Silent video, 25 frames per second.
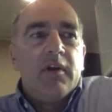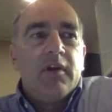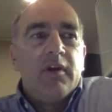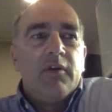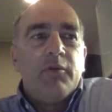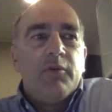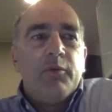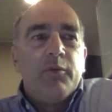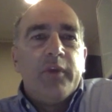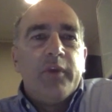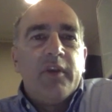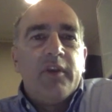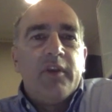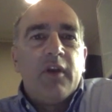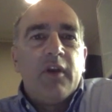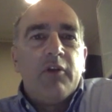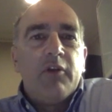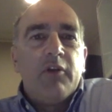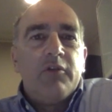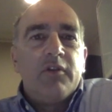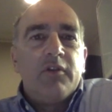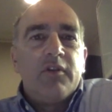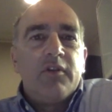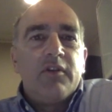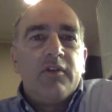We
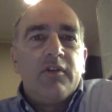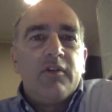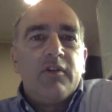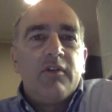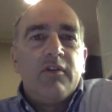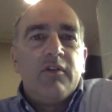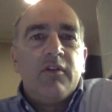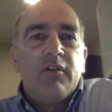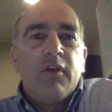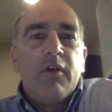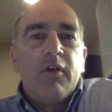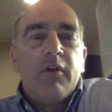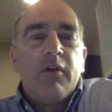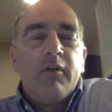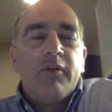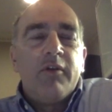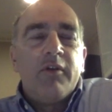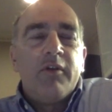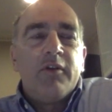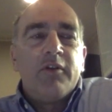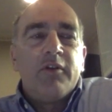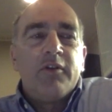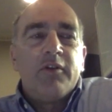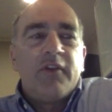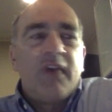don't know,
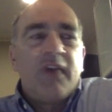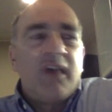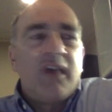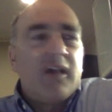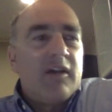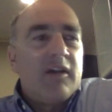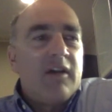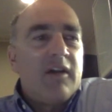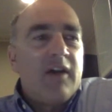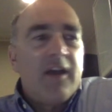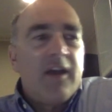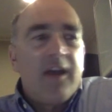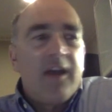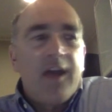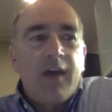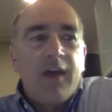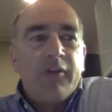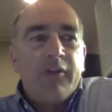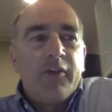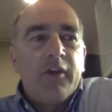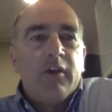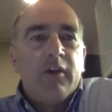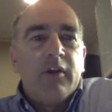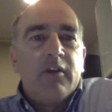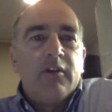there's not a lot out
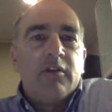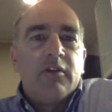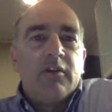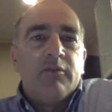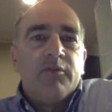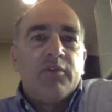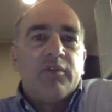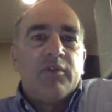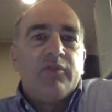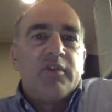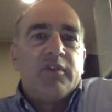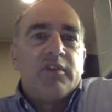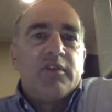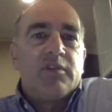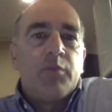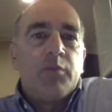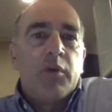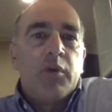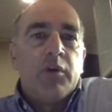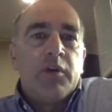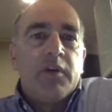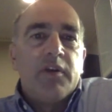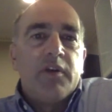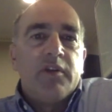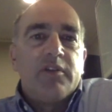there in terms of
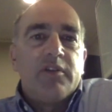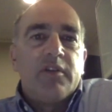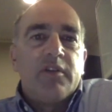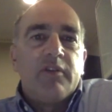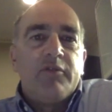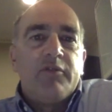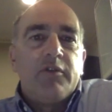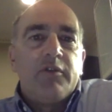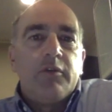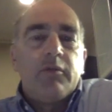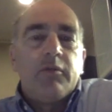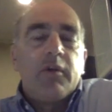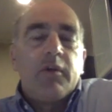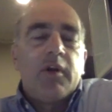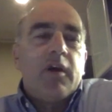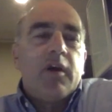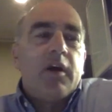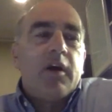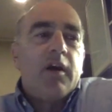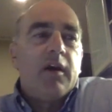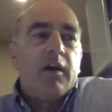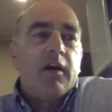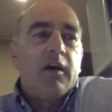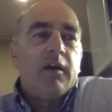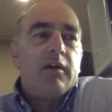experience. If you,
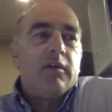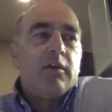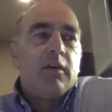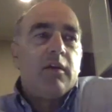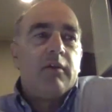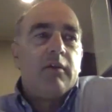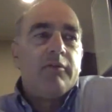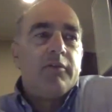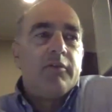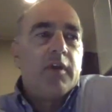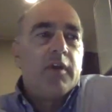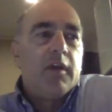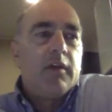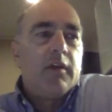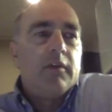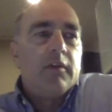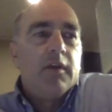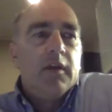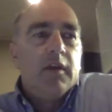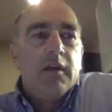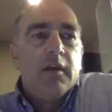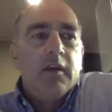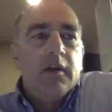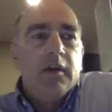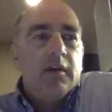if
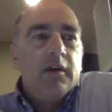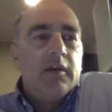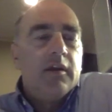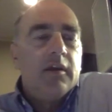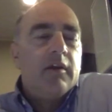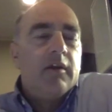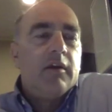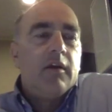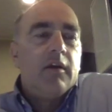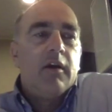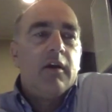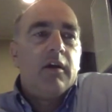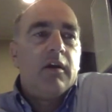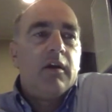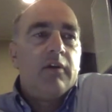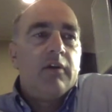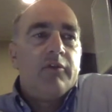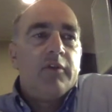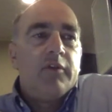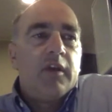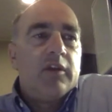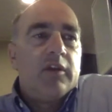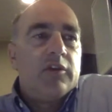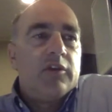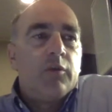
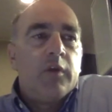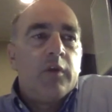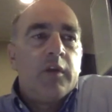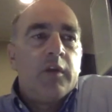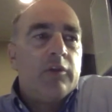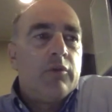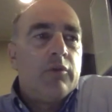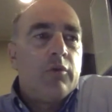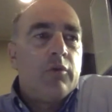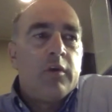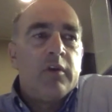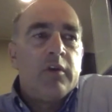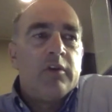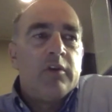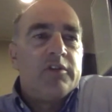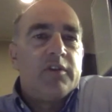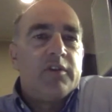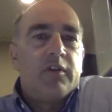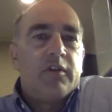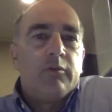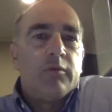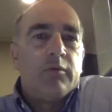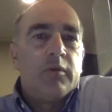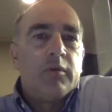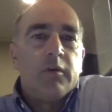you get 20 lawyers in
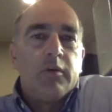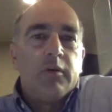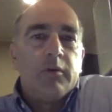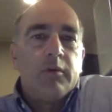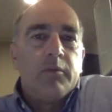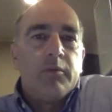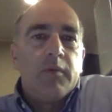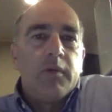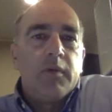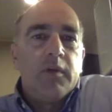a room,